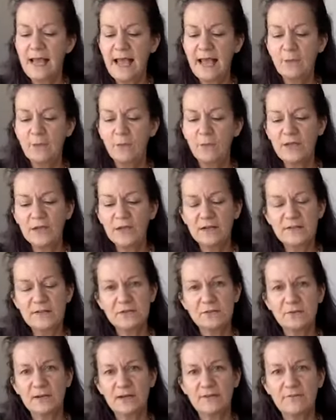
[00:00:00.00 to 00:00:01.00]
And we
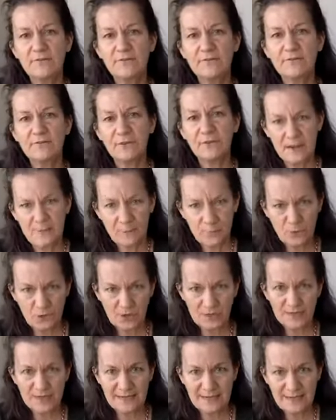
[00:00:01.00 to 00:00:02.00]
also run
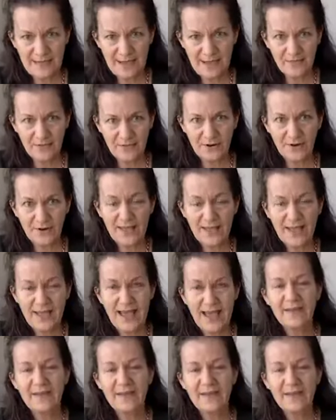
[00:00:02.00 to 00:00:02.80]
framework together,